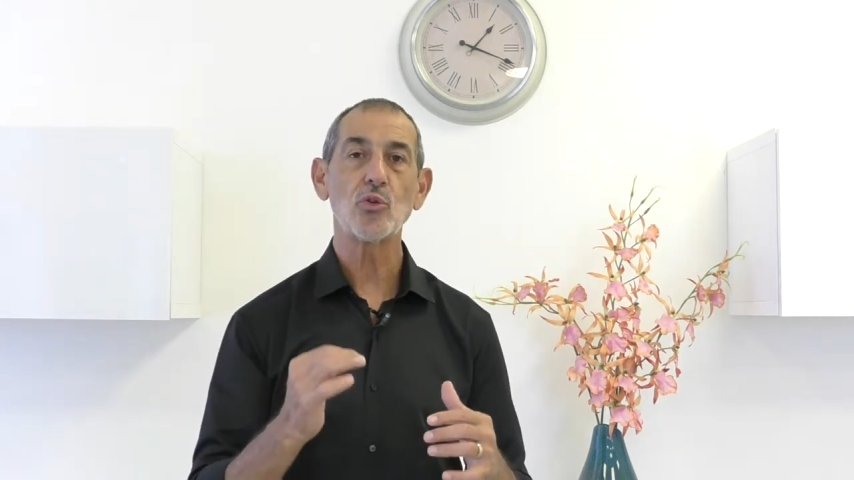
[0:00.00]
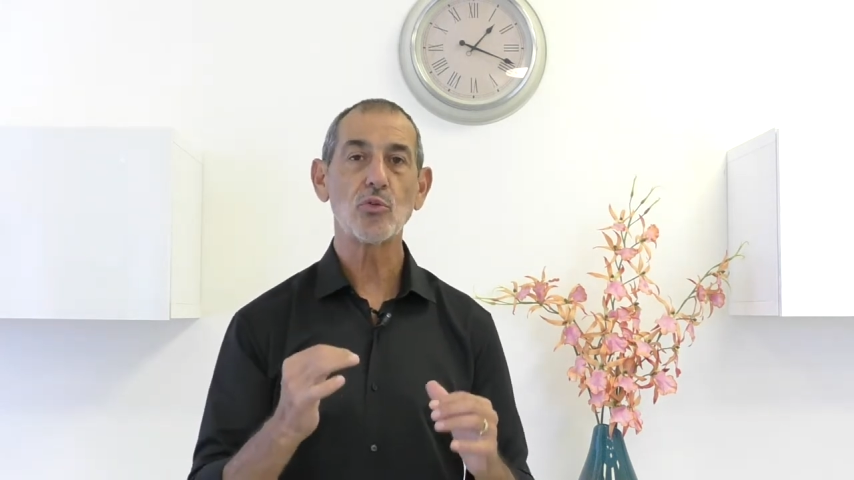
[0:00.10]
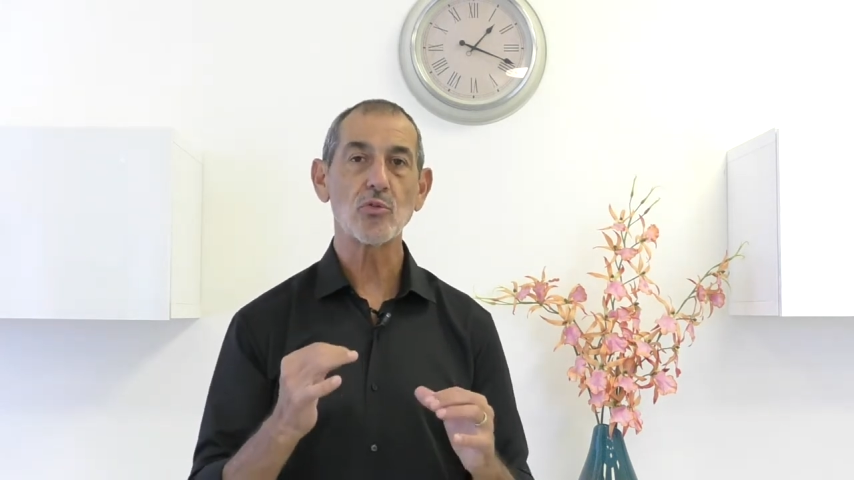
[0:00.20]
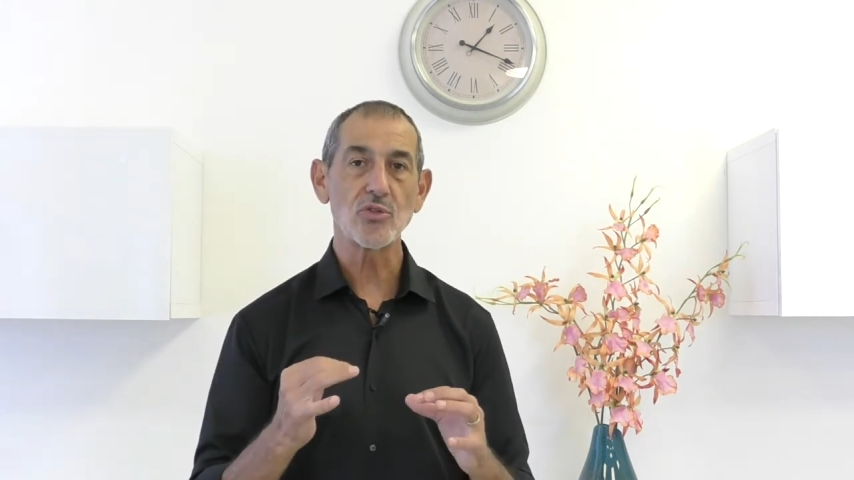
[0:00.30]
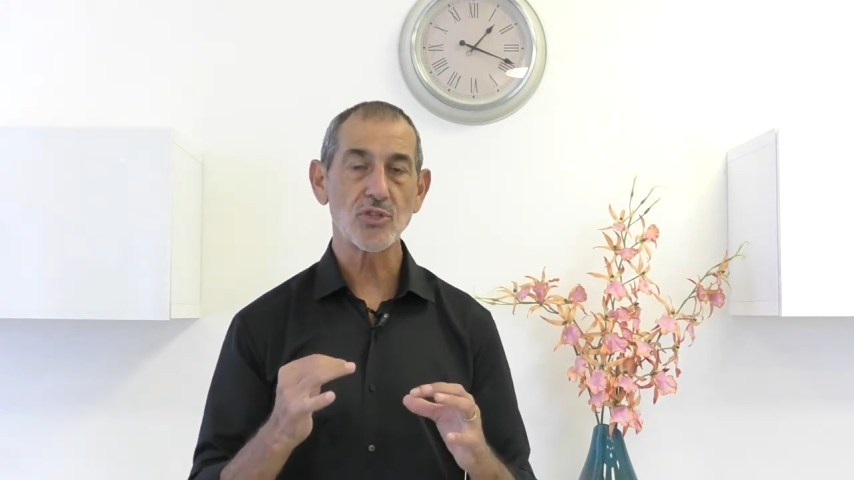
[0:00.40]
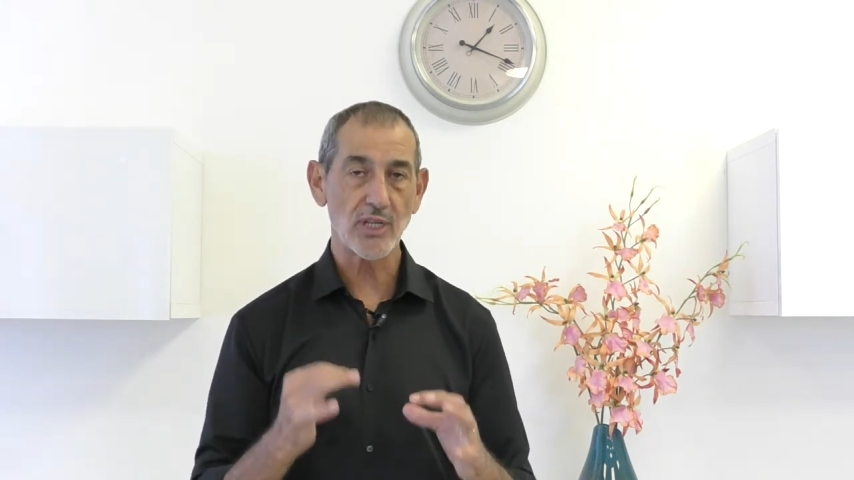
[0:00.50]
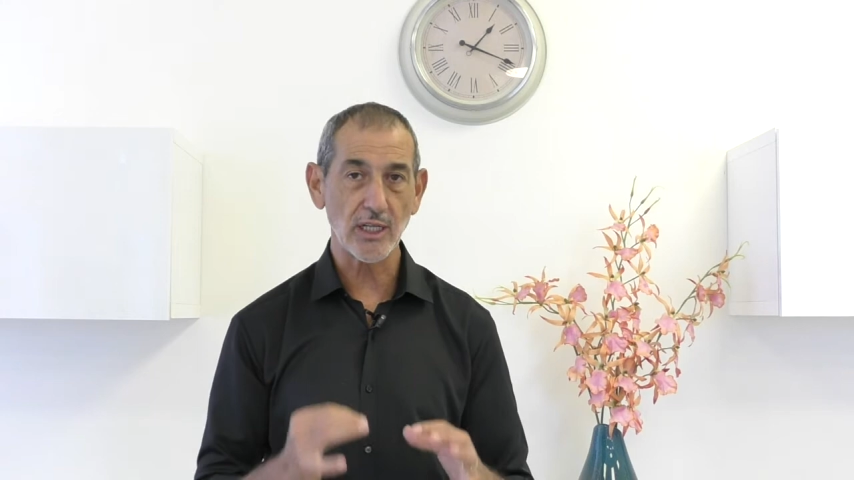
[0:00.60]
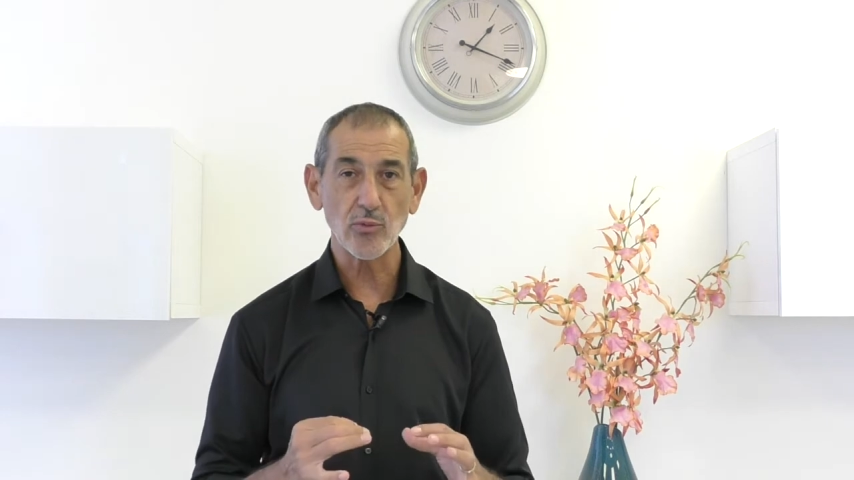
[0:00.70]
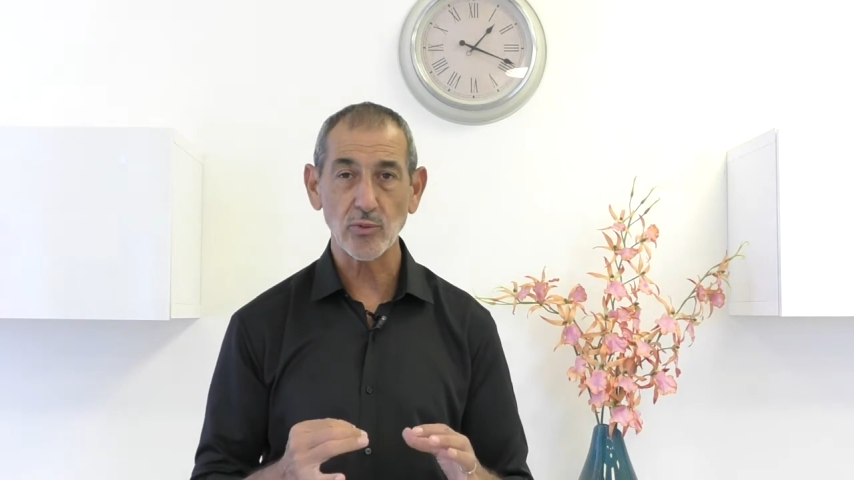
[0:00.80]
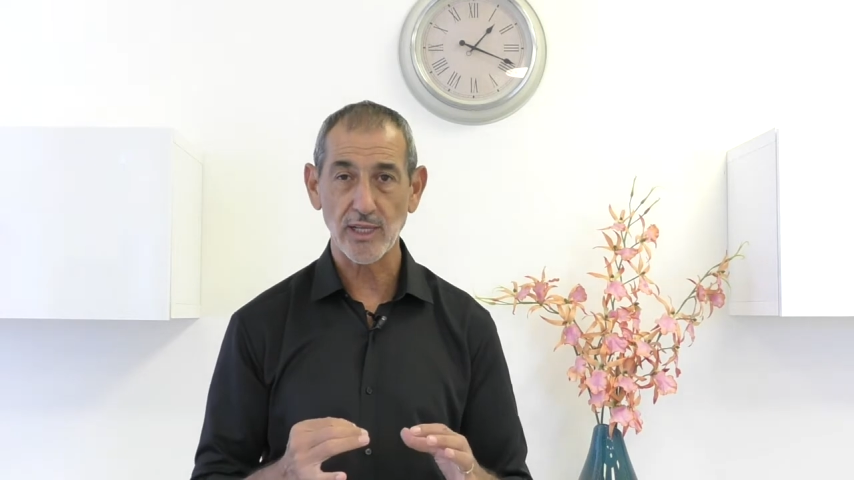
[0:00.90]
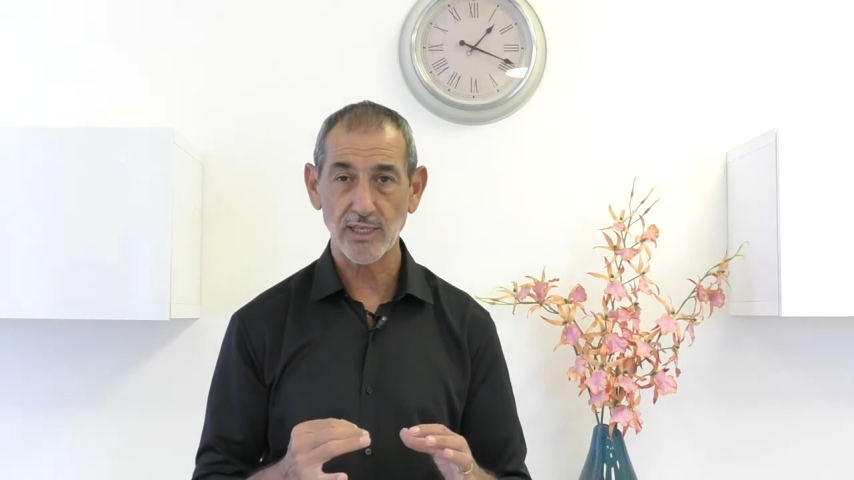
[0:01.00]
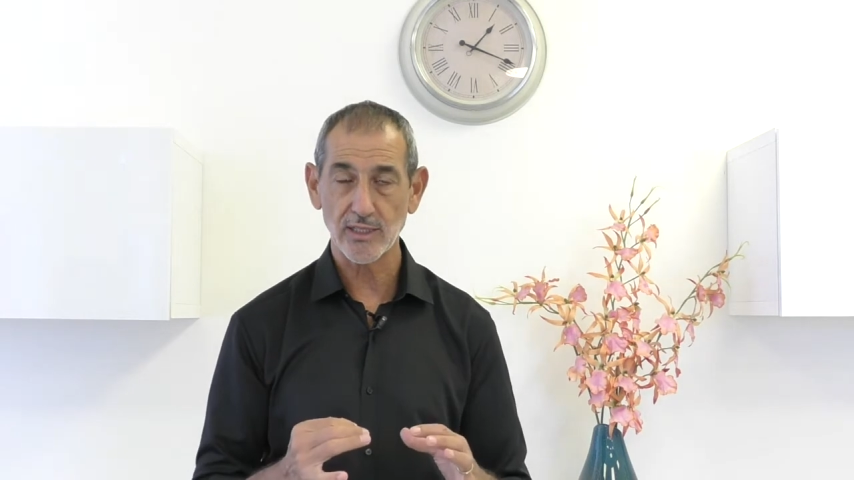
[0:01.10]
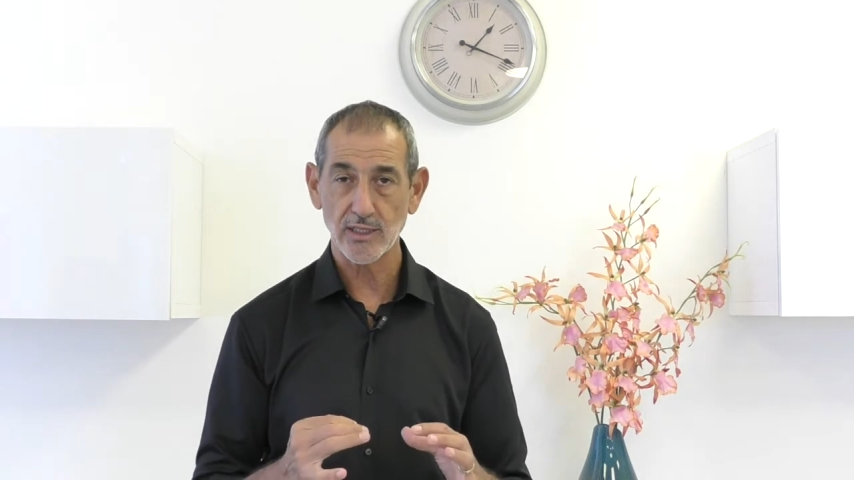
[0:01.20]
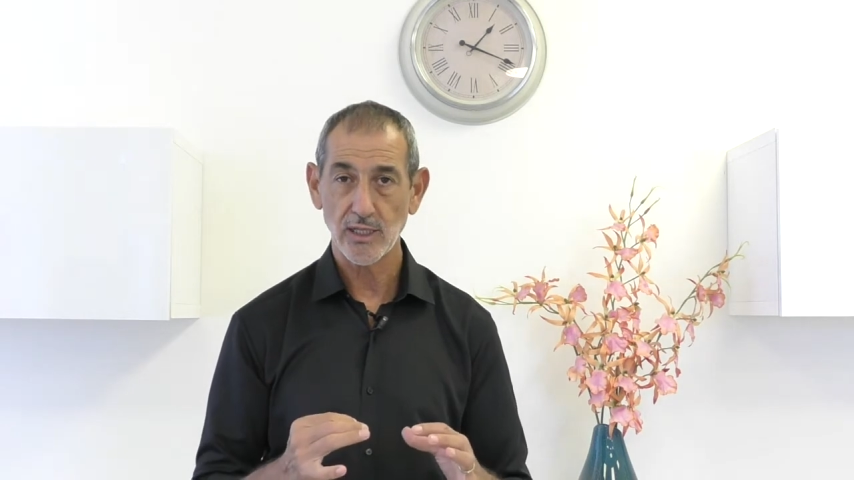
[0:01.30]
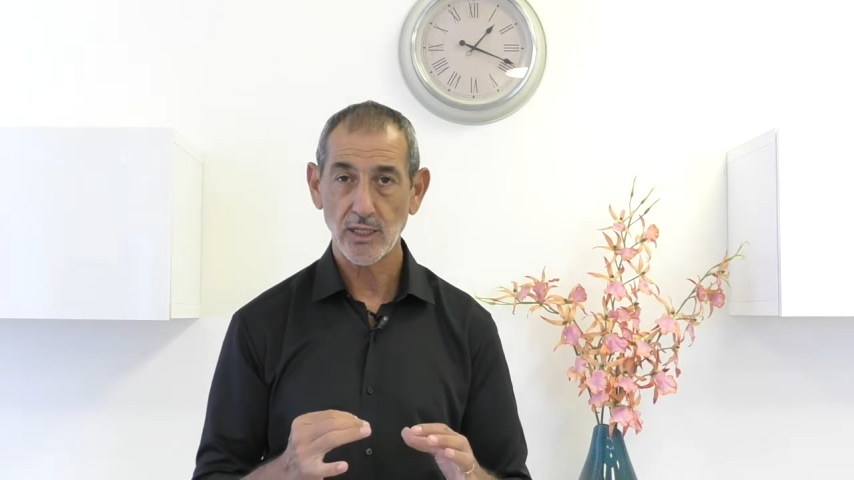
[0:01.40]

to consult with us,